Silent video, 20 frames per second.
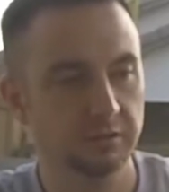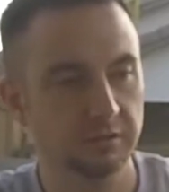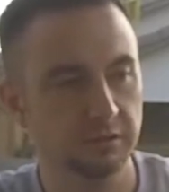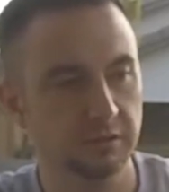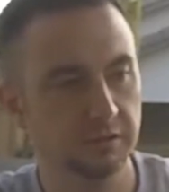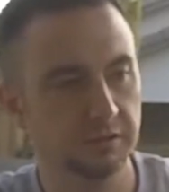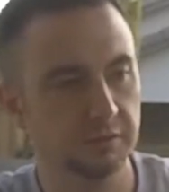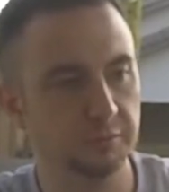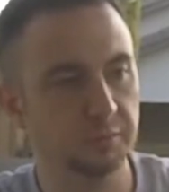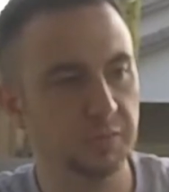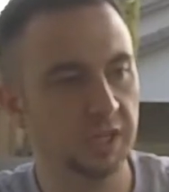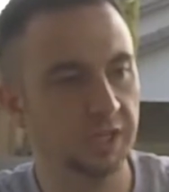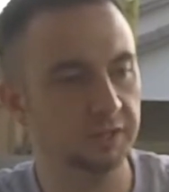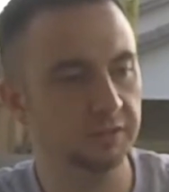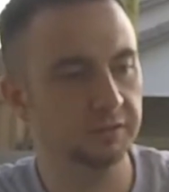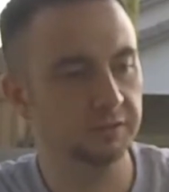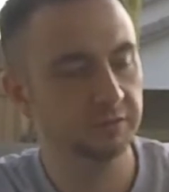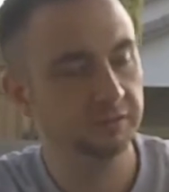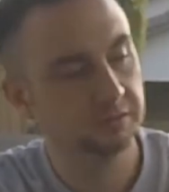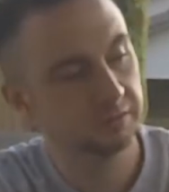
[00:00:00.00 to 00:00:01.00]
Another
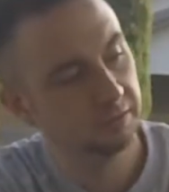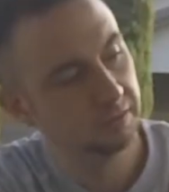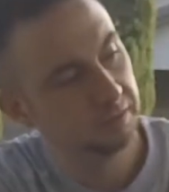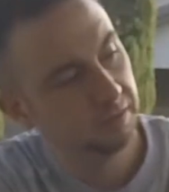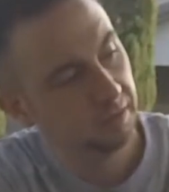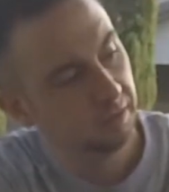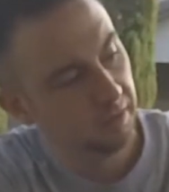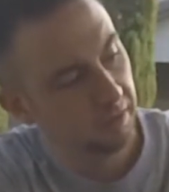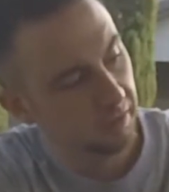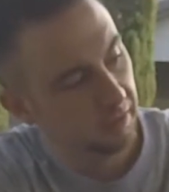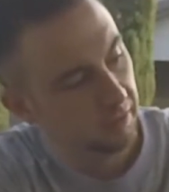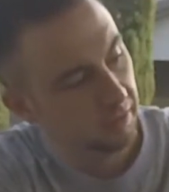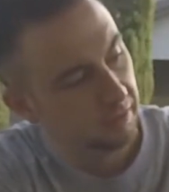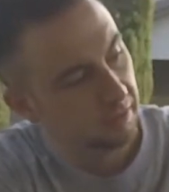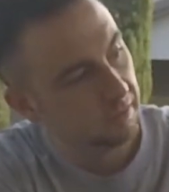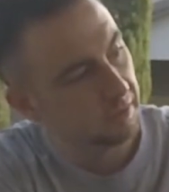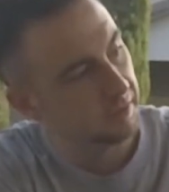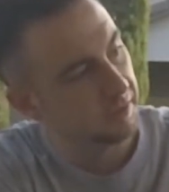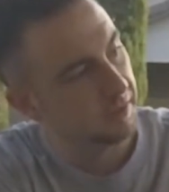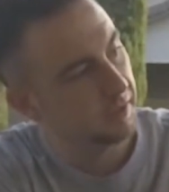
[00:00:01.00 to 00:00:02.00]
button,
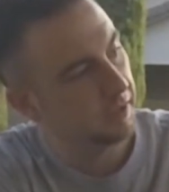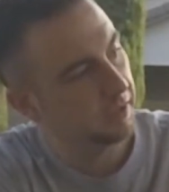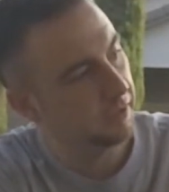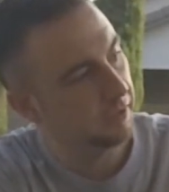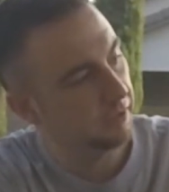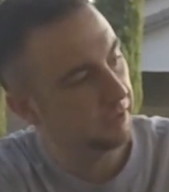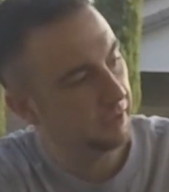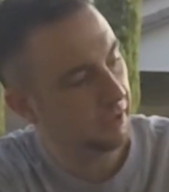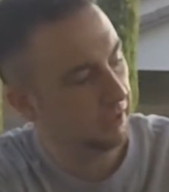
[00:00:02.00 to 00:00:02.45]
lenticular